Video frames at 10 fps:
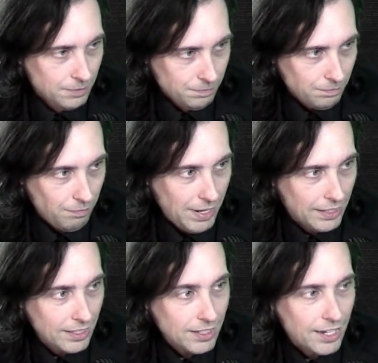Man,
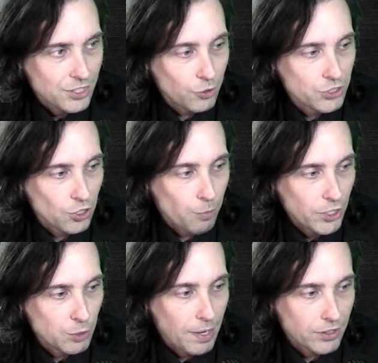these guys know so much
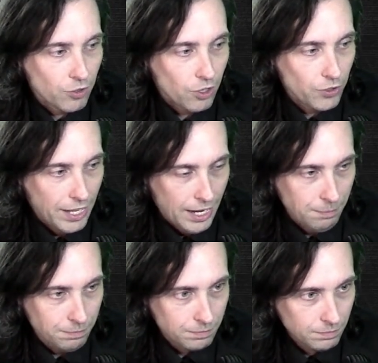about their own
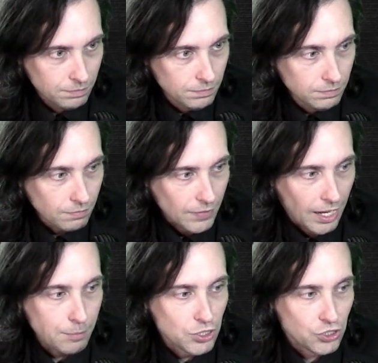game.
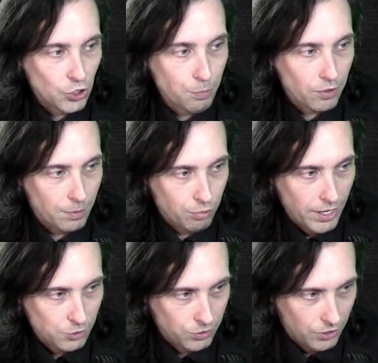I'm super
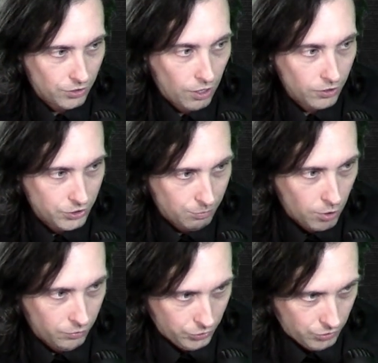impressed with their knowledge of
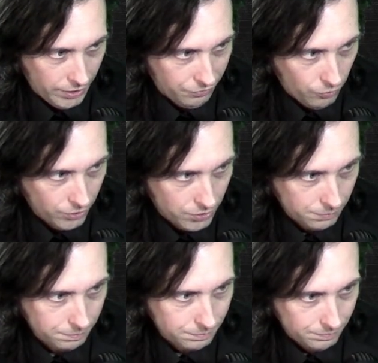Marvel Strike Force.
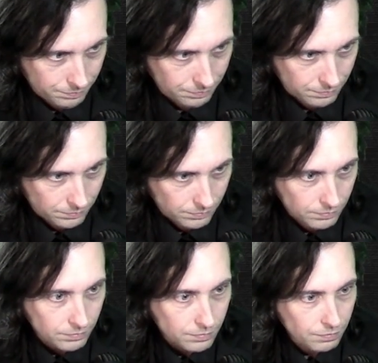
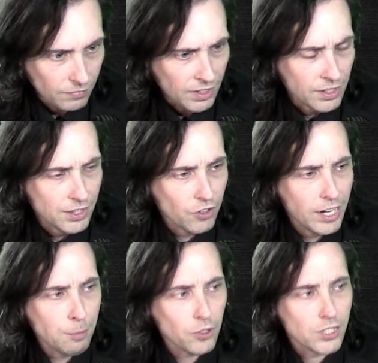That they're
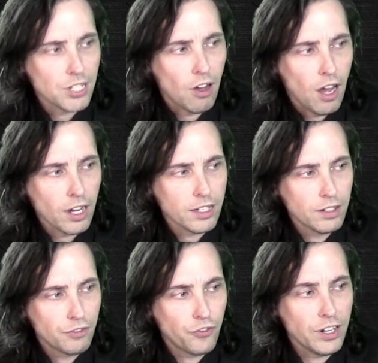able to talk
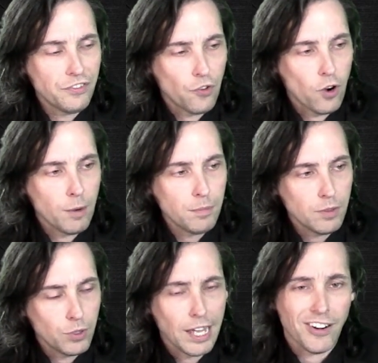free-formed
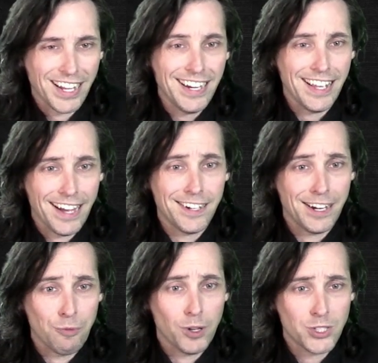without any
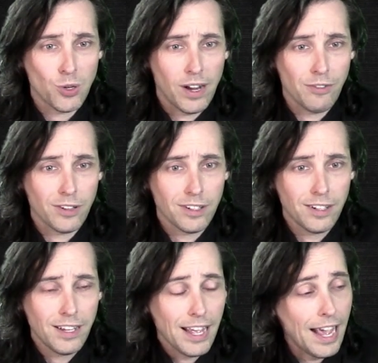editing whatsoever
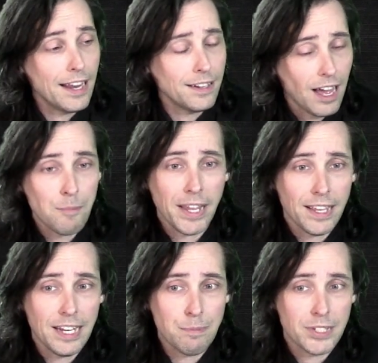and not make
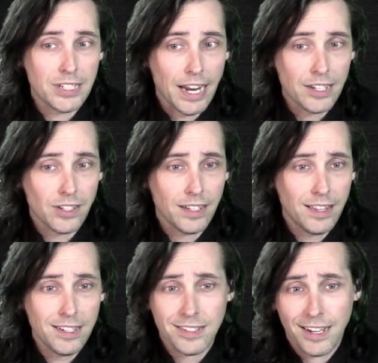any mistakes like
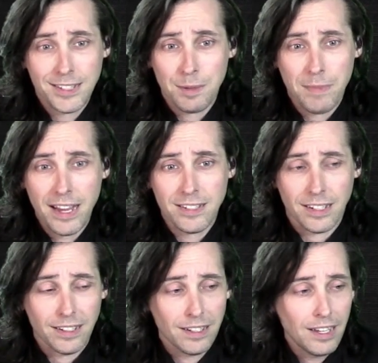this. It's
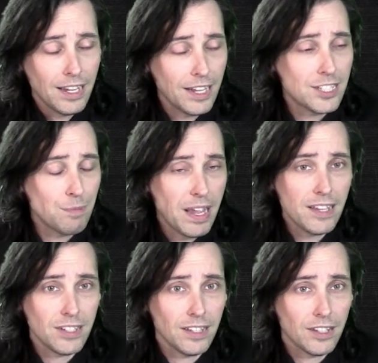amazing. It's
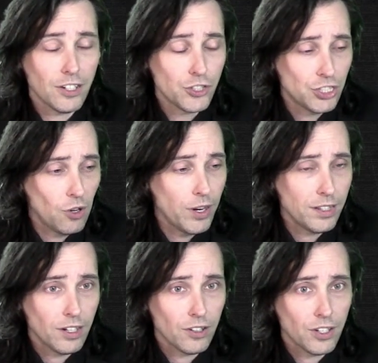amazing that they're showing
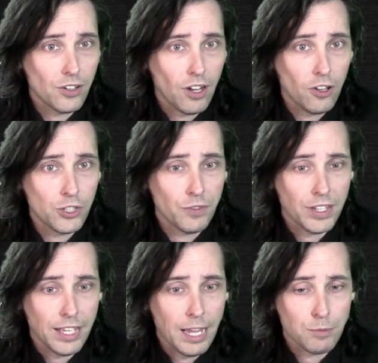their knowledge of the
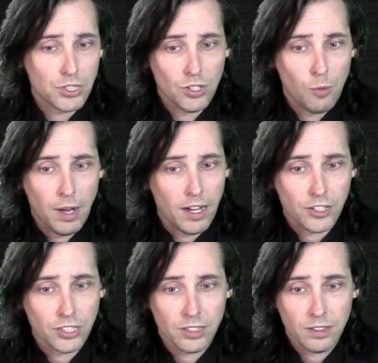game so
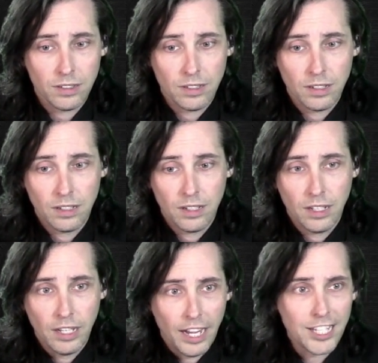much.
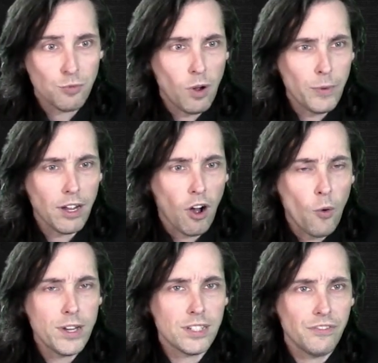It's what we
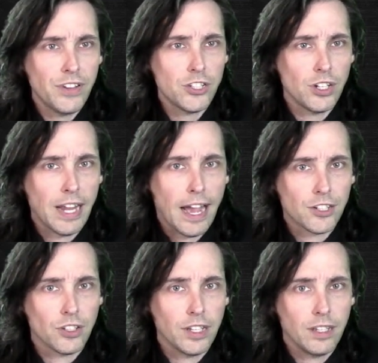always envisioned,
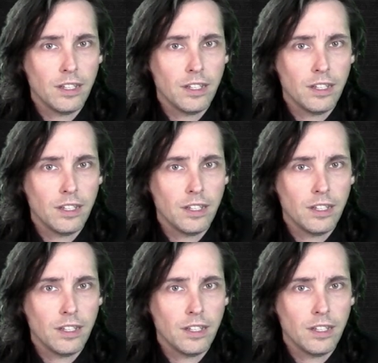actually.